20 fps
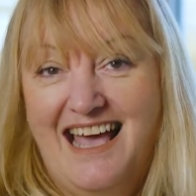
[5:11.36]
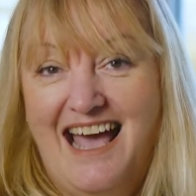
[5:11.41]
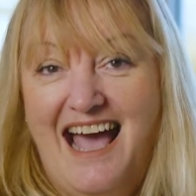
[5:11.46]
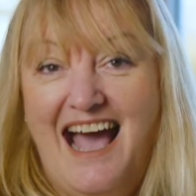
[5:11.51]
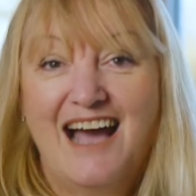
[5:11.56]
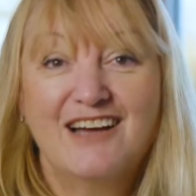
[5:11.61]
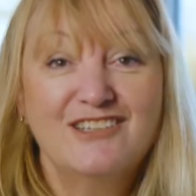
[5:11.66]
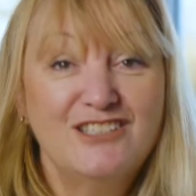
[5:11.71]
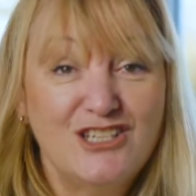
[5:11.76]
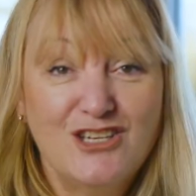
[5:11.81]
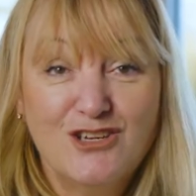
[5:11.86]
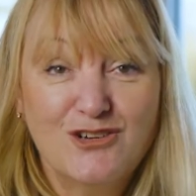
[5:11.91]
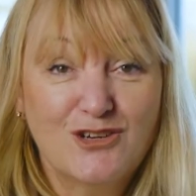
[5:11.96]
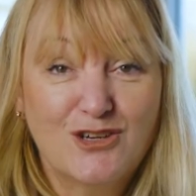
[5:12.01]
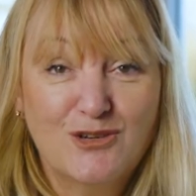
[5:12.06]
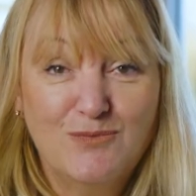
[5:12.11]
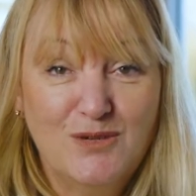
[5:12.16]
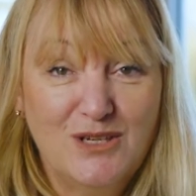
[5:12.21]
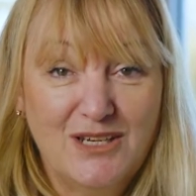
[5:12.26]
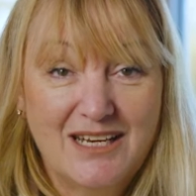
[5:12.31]
How do you
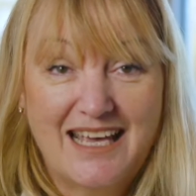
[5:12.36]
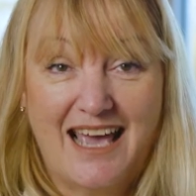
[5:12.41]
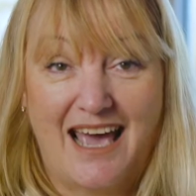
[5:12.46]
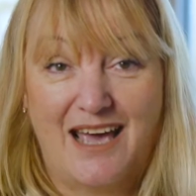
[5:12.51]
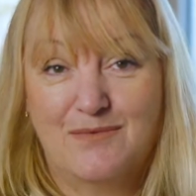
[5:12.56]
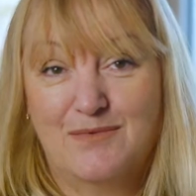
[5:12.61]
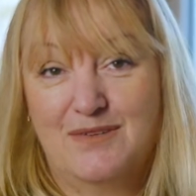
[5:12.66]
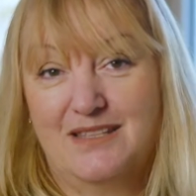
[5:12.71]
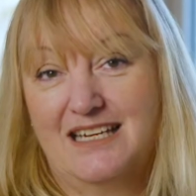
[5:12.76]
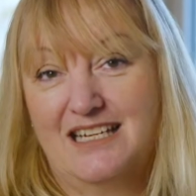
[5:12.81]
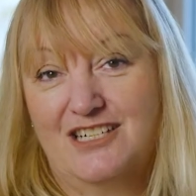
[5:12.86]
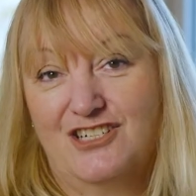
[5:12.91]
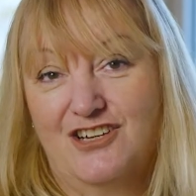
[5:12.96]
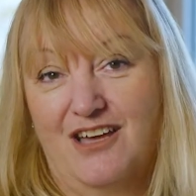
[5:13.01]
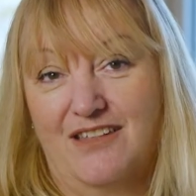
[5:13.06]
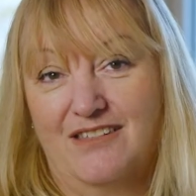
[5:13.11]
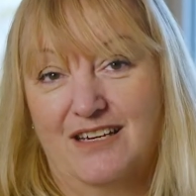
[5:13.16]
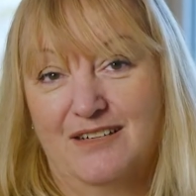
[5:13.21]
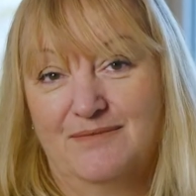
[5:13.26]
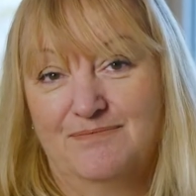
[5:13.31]
communicate with each
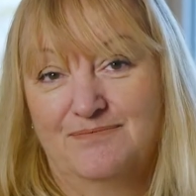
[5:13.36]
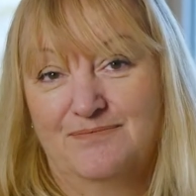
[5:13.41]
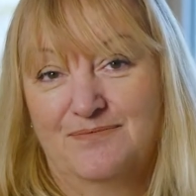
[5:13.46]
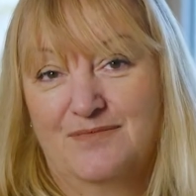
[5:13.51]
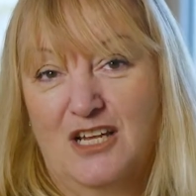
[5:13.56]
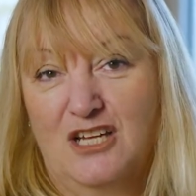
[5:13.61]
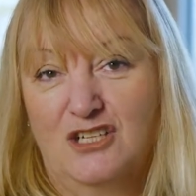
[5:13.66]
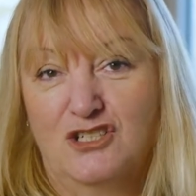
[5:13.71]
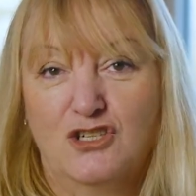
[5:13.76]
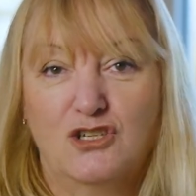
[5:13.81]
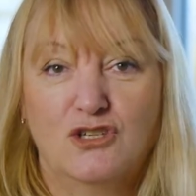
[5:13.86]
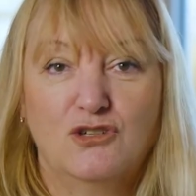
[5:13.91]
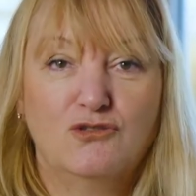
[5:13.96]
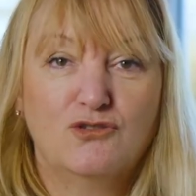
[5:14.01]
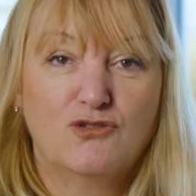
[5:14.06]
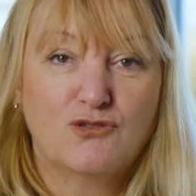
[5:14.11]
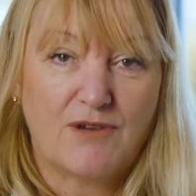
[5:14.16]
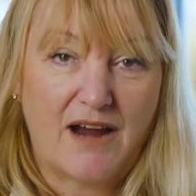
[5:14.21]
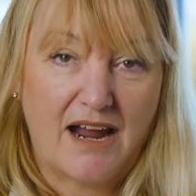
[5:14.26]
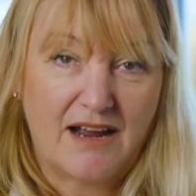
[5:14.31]
other? Do you
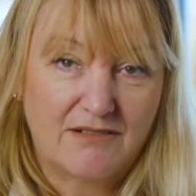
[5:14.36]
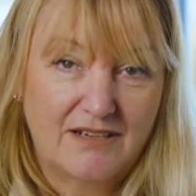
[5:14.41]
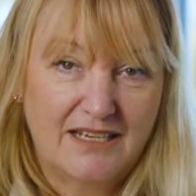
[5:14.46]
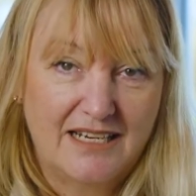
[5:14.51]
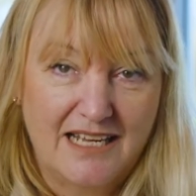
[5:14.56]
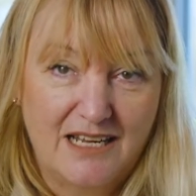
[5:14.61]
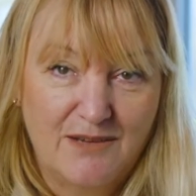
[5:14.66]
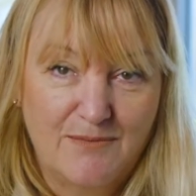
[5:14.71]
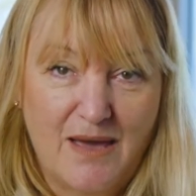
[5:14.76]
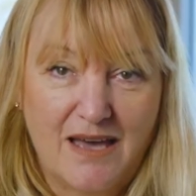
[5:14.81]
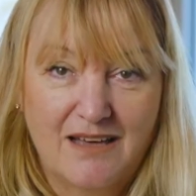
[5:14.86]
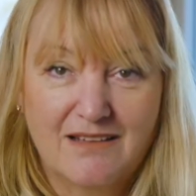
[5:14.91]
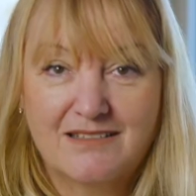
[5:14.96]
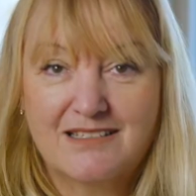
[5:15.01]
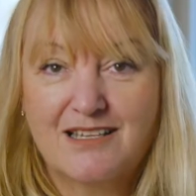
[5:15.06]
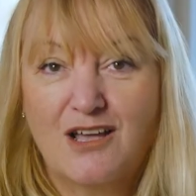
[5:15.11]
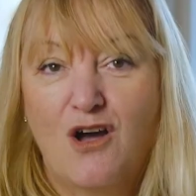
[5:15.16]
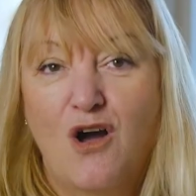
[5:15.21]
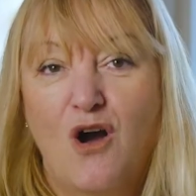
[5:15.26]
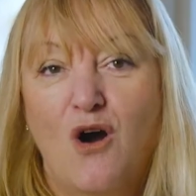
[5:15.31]
drown in
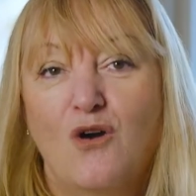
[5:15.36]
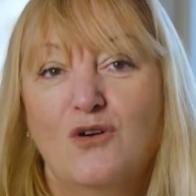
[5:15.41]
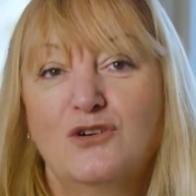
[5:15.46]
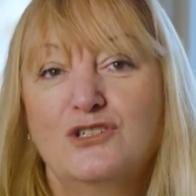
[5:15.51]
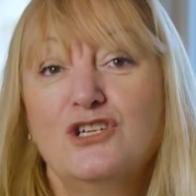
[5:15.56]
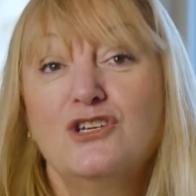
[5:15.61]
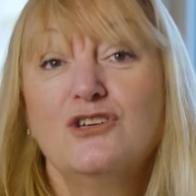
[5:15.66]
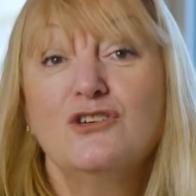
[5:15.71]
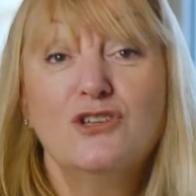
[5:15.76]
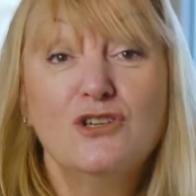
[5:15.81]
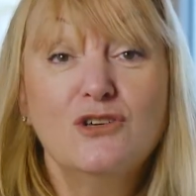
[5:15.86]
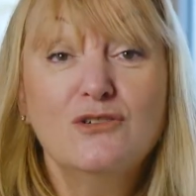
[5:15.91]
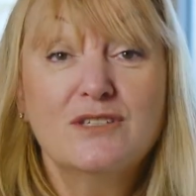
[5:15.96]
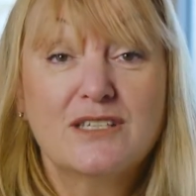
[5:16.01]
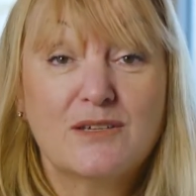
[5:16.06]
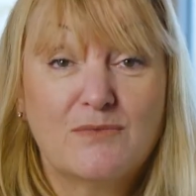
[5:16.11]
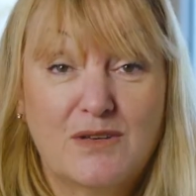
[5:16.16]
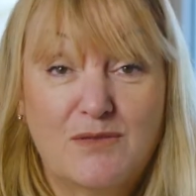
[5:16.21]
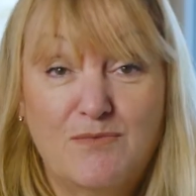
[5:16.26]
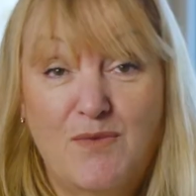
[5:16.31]
emails, or do you use
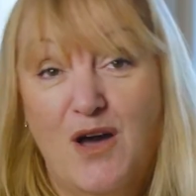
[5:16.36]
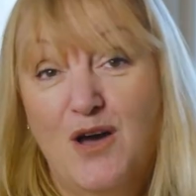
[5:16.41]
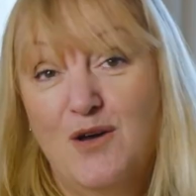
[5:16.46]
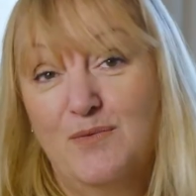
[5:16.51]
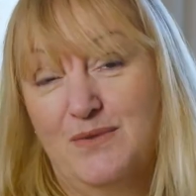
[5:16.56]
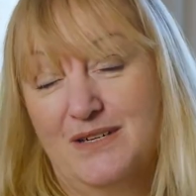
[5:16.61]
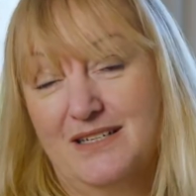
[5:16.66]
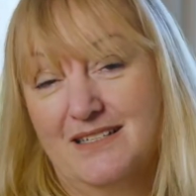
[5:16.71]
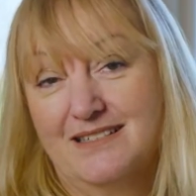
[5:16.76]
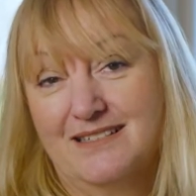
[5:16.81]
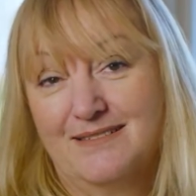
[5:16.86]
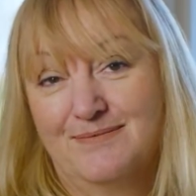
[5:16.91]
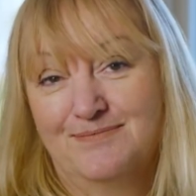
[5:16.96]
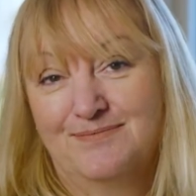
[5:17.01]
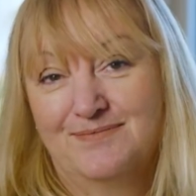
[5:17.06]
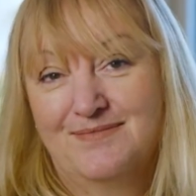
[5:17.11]
it with purpose?